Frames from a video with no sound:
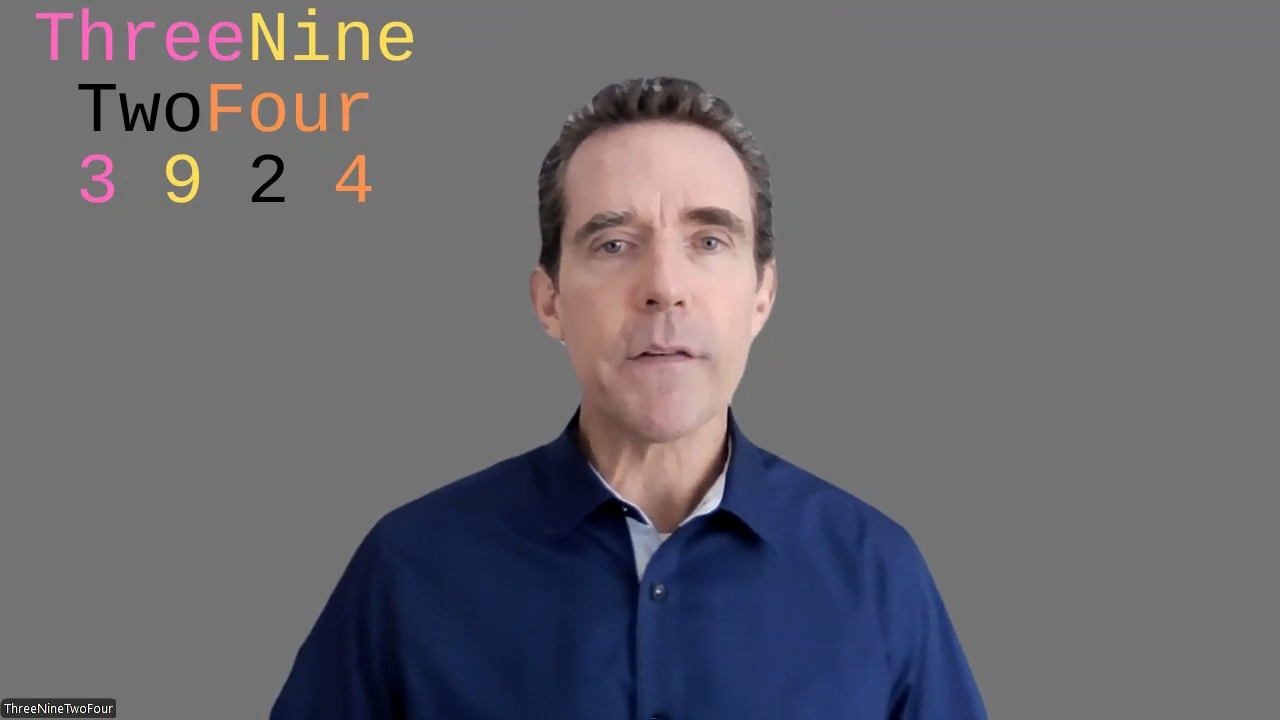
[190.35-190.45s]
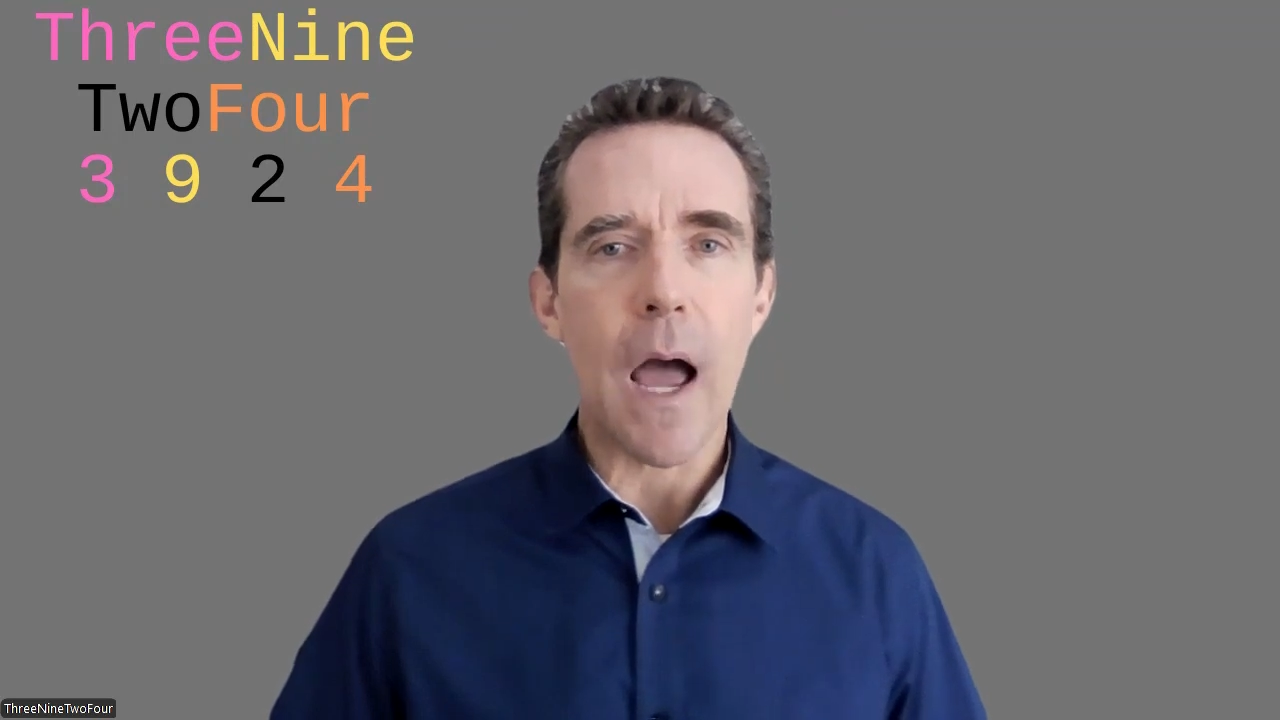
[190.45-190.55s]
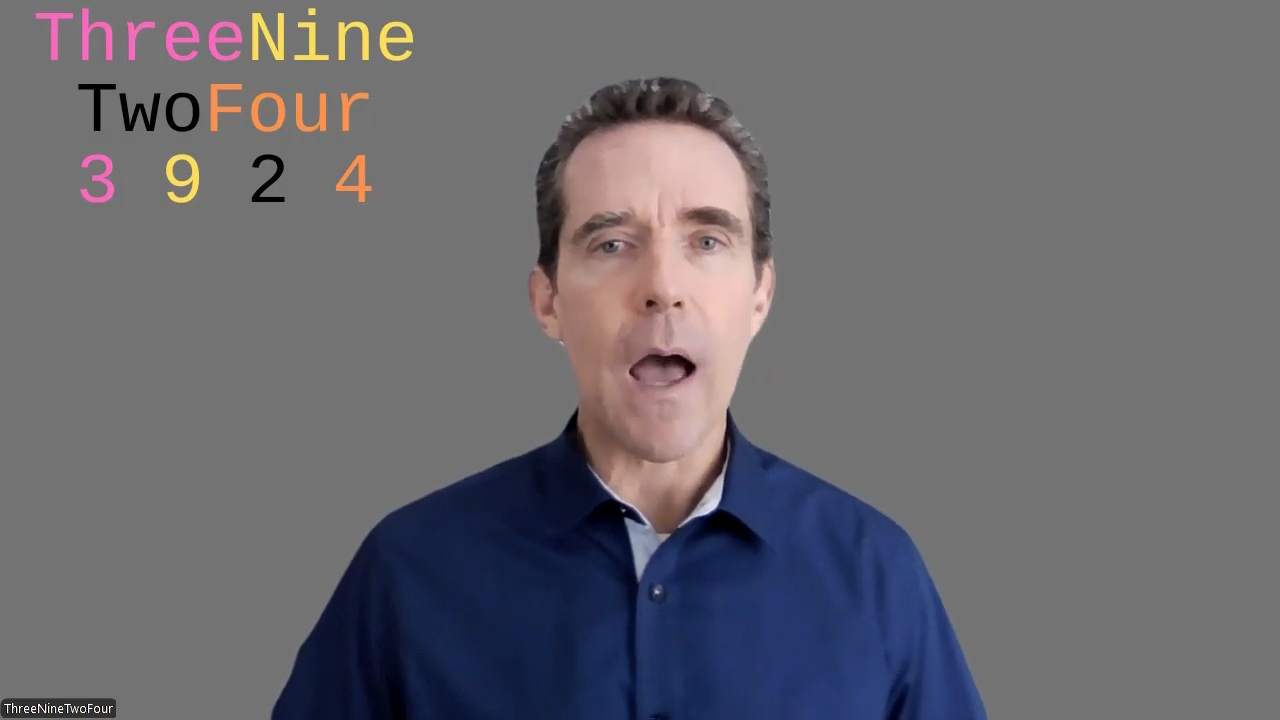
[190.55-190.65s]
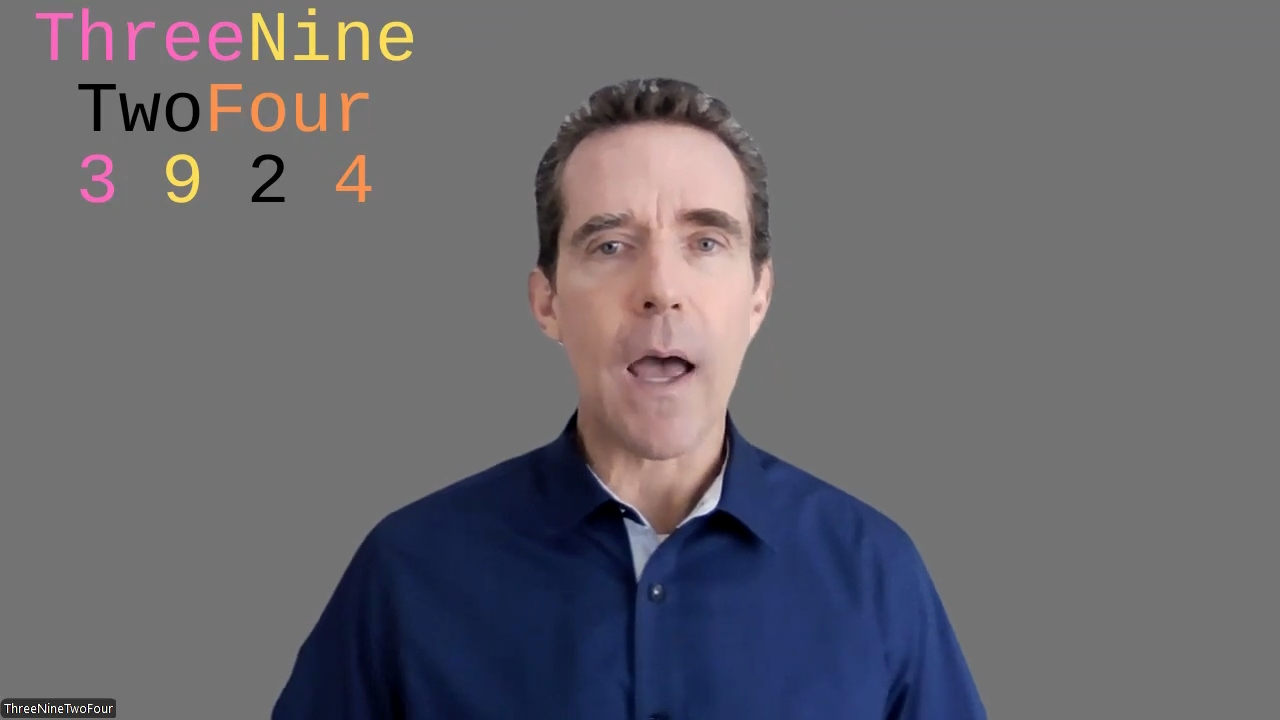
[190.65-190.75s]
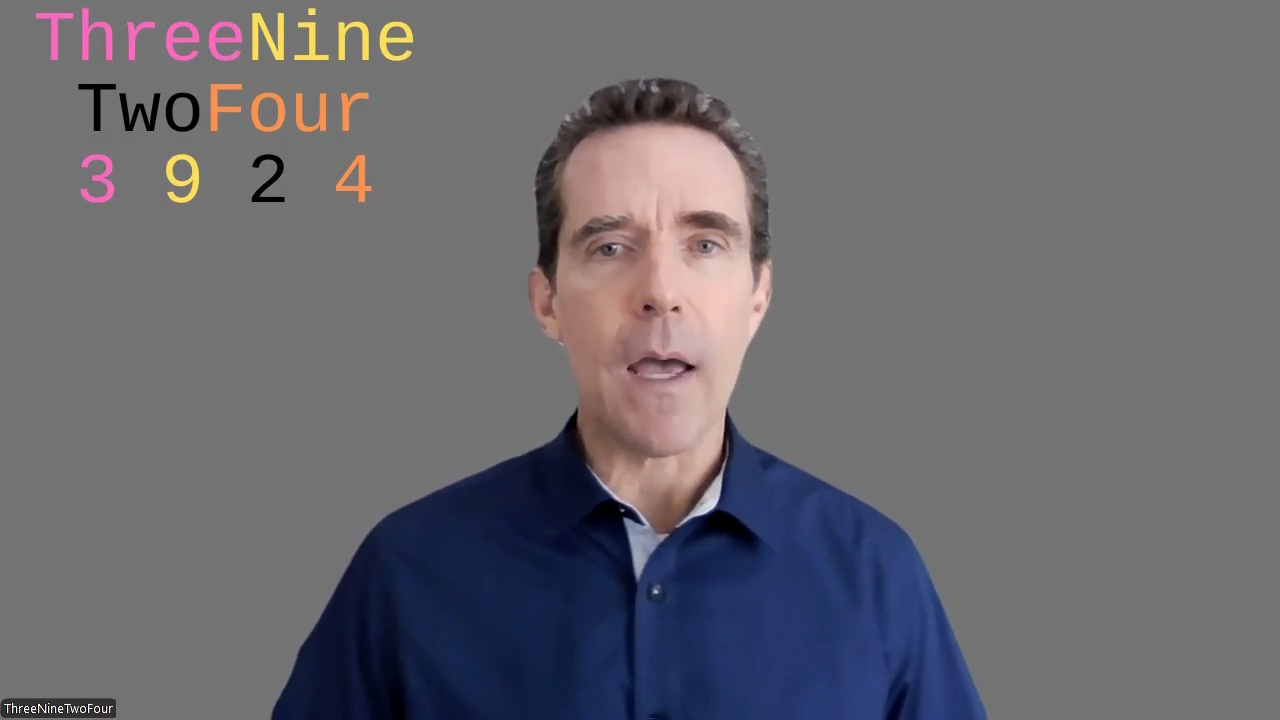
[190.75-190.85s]

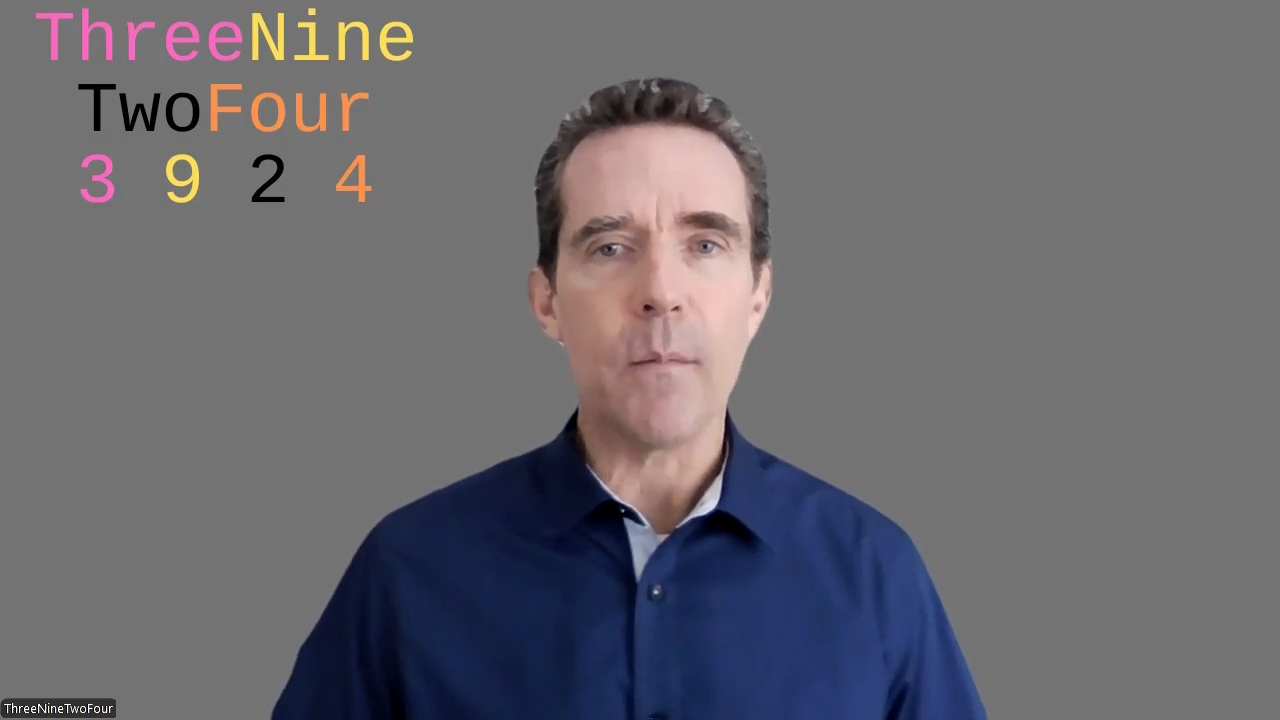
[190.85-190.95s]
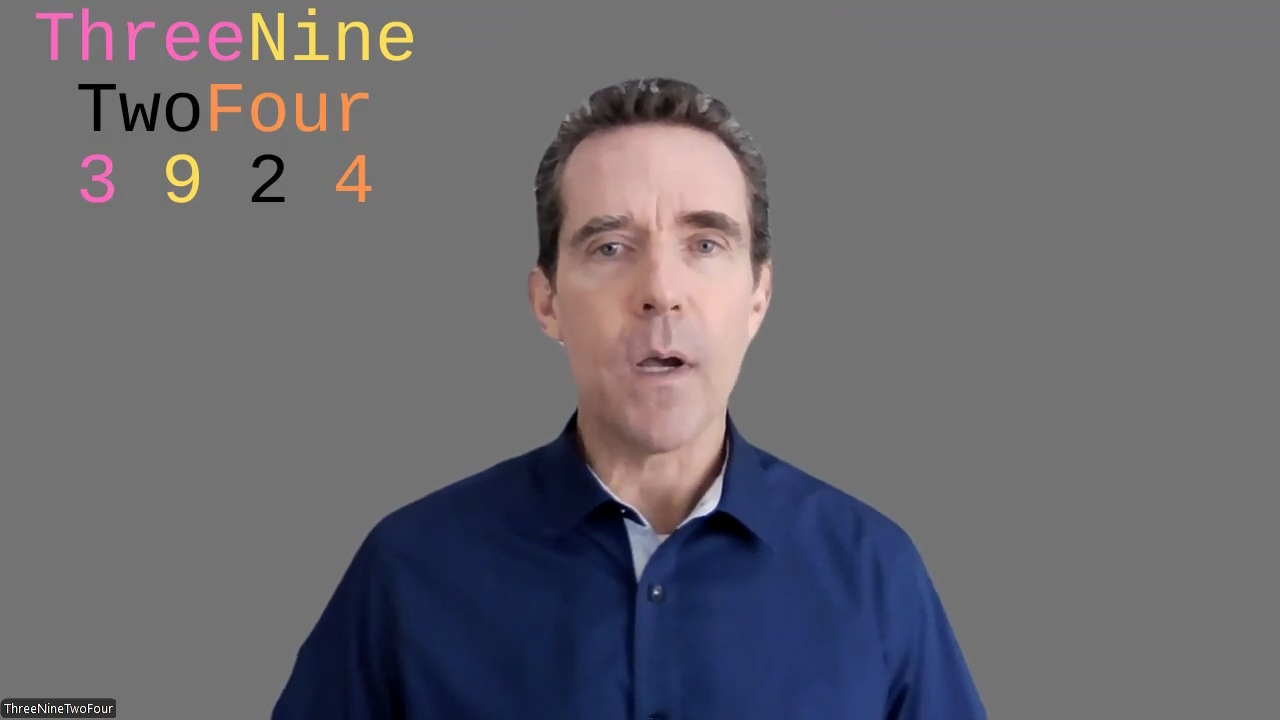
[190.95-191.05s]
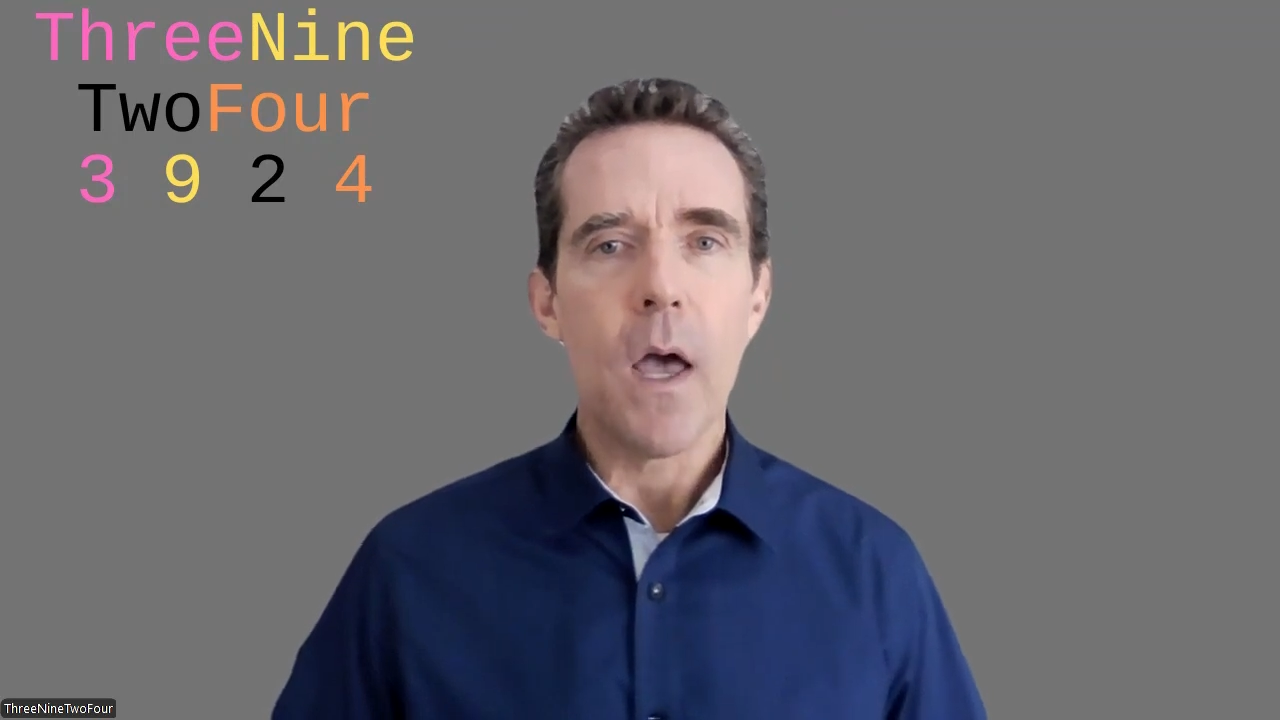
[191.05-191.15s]
time